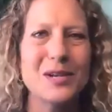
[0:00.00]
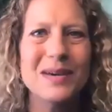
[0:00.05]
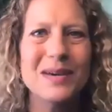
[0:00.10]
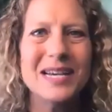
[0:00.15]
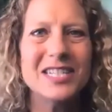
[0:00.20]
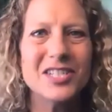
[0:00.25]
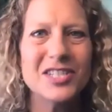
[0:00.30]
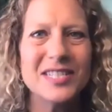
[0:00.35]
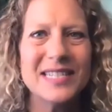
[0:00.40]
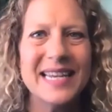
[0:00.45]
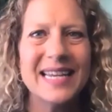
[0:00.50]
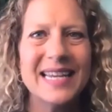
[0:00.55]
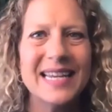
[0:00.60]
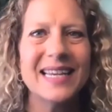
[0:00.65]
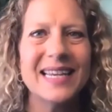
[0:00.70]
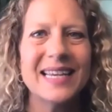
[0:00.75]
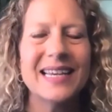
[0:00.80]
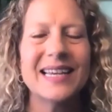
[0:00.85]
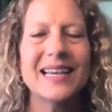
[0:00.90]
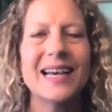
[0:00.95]
much,
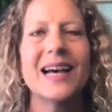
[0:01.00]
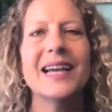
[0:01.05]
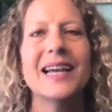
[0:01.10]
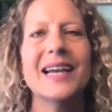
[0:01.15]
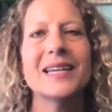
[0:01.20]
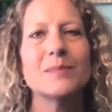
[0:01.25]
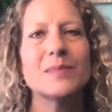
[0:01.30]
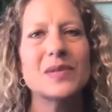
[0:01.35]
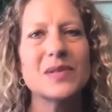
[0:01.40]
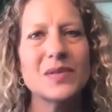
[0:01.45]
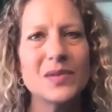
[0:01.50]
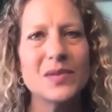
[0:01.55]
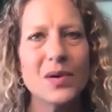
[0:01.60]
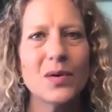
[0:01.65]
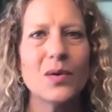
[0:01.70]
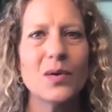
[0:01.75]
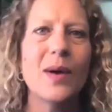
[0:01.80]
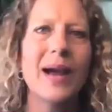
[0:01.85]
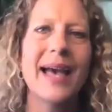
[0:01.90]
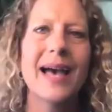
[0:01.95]
Dana. I am
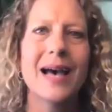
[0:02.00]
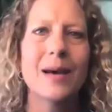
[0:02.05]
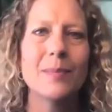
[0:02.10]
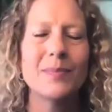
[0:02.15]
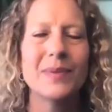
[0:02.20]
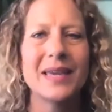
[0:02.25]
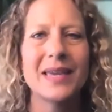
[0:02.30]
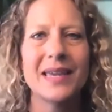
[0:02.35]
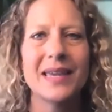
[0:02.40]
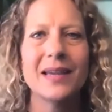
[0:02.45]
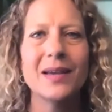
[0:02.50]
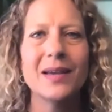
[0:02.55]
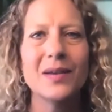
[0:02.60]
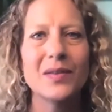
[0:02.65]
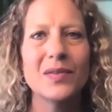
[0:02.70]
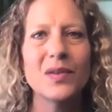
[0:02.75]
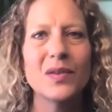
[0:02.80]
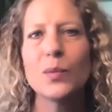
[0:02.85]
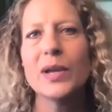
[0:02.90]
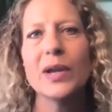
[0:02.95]
so happy
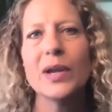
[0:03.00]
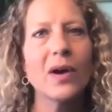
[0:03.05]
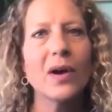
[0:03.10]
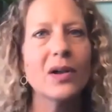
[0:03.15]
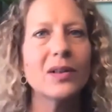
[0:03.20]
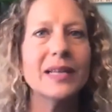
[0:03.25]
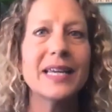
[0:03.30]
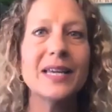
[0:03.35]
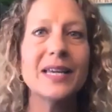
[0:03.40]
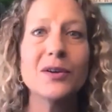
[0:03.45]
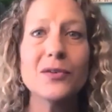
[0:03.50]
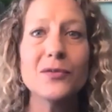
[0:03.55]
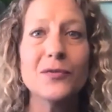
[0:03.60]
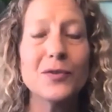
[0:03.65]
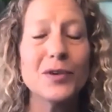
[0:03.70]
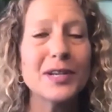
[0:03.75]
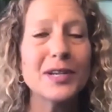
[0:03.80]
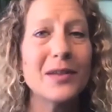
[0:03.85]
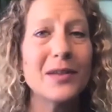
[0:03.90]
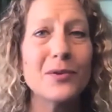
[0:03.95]
that we are all here for
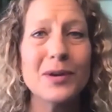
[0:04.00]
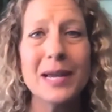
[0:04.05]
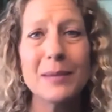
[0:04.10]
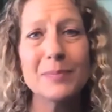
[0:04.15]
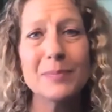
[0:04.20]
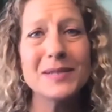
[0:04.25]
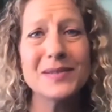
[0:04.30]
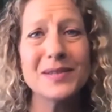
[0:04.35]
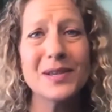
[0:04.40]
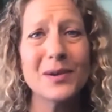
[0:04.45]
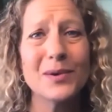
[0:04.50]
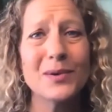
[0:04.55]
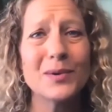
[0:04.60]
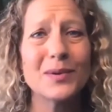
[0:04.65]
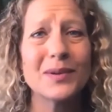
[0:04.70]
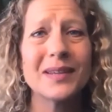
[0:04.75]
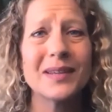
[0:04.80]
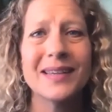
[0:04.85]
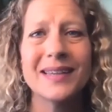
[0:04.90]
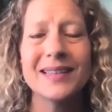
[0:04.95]
another
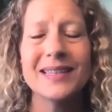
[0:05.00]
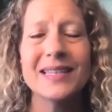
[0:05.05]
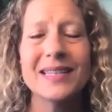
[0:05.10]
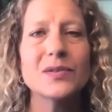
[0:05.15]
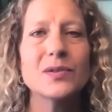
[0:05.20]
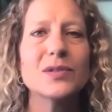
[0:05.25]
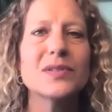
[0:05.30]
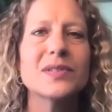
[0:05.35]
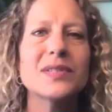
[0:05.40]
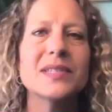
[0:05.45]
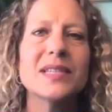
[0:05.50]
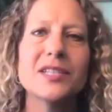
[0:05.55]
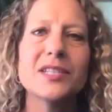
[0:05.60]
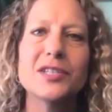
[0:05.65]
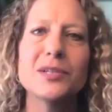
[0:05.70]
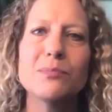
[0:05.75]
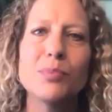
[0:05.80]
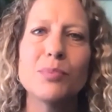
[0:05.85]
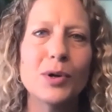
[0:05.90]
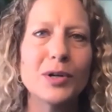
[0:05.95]
episode. These are such
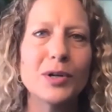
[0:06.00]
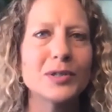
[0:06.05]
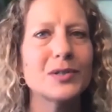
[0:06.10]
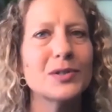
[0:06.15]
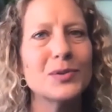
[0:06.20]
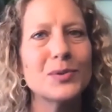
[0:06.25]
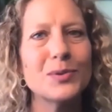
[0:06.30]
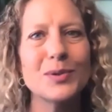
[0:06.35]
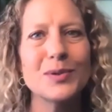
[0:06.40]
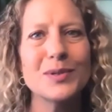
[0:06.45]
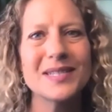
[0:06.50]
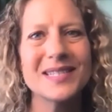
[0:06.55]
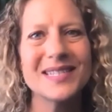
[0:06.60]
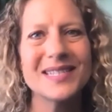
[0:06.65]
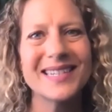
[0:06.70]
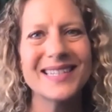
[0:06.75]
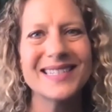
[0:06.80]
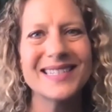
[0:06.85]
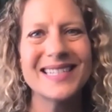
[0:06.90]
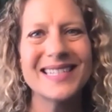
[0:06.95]
important tools to
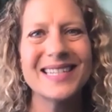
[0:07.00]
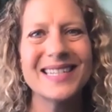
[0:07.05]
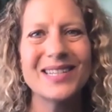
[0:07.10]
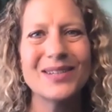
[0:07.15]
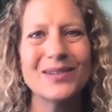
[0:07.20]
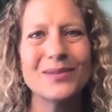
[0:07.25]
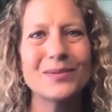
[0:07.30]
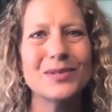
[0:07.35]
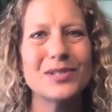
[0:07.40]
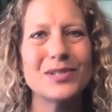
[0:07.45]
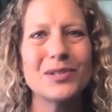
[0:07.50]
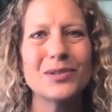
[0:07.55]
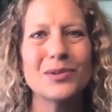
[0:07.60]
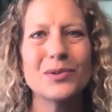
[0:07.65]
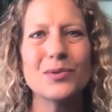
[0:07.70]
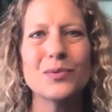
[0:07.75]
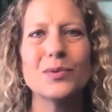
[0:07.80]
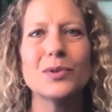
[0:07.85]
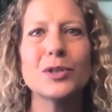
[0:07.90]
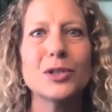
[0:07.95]
continue
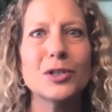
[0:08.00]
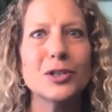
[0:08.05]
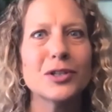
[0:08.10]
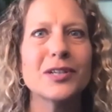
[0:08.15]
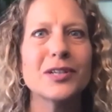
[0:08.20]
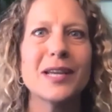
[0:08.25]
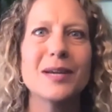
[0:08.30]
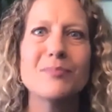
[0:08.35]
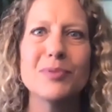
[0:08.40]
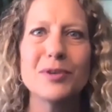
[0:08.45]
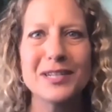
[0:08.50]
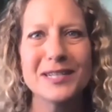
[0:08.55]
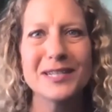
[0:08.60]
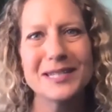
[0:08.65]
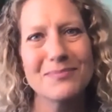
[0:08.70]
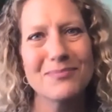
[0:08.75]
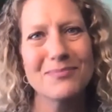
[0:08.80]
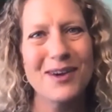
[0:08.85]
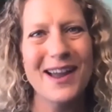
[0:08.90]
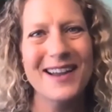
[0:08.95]
to learn and put
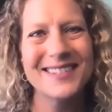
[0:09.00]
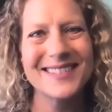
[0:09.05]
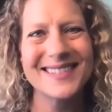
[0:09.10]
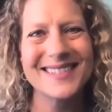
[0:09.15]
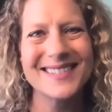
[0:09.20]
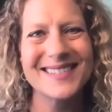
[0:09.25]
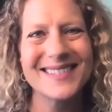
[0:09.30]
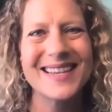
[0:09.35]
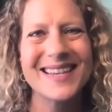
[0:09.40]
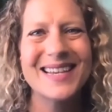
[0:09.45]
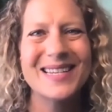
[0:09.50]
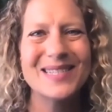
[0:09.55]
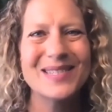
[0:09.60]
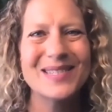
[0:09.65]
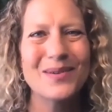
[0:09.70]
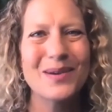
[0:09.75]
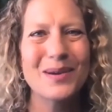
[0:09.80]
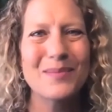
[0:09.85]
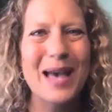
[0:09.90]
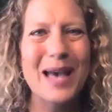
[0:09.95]
into practice.
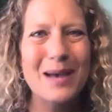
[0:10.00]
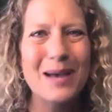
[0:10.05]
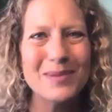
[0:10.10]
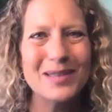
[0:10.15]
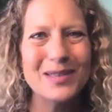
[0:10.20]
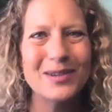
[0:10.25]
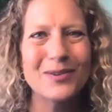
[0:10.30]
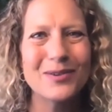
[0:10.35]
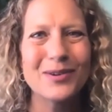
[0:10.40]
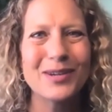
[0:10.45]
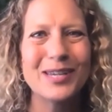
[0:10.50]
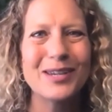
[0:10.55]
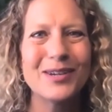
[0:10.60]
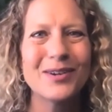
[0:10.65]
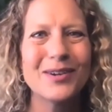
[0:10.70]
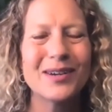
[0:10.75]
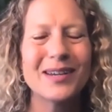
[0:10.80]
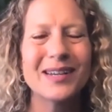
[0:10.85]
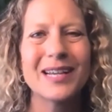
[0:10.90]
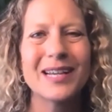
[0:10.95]
So I'm happy that you're
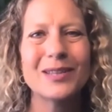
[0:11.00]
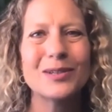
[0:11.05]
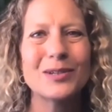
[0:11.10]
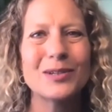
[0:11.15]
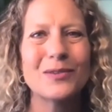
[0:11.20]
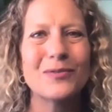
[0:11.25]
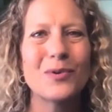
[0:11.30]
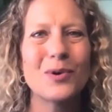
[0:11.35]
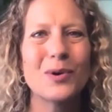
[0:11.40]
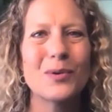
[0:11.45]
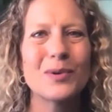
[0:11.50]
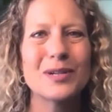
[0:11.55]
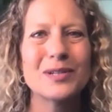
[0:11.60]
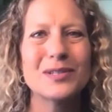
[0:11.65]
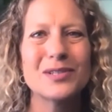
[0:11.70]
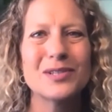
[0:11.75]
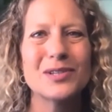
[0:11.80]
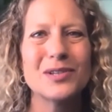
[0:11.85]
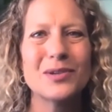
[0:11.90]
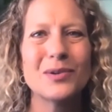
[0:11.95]
here, and I look forward
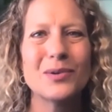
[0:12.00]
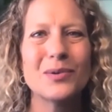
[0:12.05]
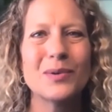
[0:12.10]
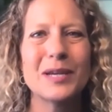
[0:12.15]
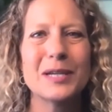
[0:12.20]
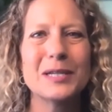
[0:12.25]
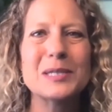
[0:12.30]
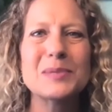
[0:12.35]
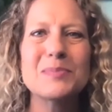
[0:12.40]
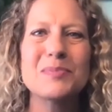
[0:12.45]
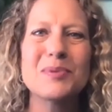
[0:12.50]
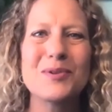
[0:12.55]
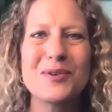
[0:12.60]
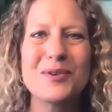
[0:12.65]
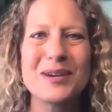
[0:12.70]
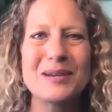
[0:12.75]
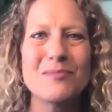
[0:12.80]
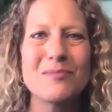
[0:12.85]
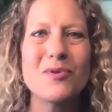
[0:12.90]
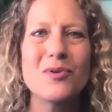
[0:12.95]
to
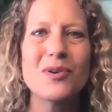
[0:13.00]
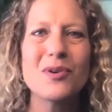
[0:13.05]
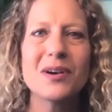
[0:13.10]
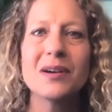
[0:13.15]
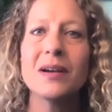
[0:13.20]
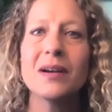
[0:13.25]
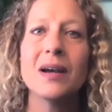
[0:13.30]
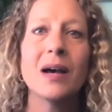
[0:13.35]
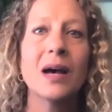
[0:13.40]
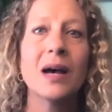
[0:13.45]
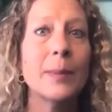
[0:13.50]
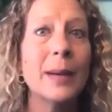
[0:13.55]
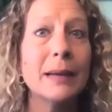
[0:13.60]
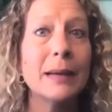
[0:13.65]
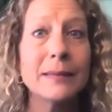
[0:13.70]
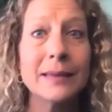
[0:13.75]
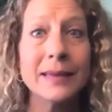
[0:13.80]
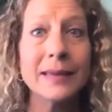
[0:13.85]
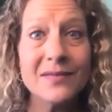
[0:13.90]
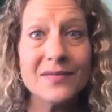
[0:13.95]
exploring more
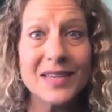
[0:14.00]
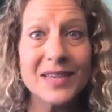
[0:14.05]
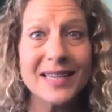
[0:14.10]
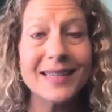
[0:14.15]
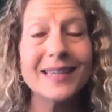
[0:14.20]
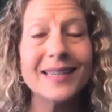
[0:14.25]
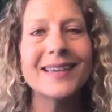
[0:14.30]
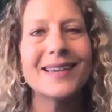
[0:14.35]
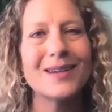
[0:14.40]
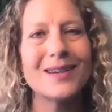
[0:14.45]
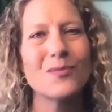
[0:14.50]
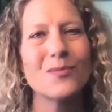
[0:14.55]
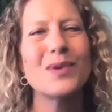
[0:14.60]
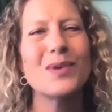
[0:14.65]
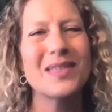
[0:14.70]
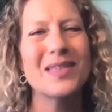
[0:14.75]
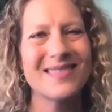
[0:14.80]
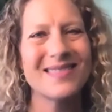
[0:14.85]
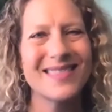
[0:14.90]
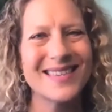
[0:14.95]
about living
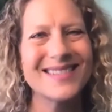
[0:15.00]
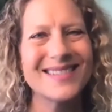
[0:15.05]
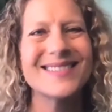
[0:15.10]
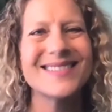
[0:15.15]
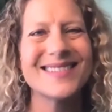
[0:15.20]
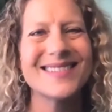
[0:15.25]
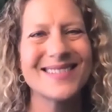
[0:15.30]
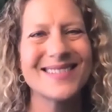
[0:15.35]
with this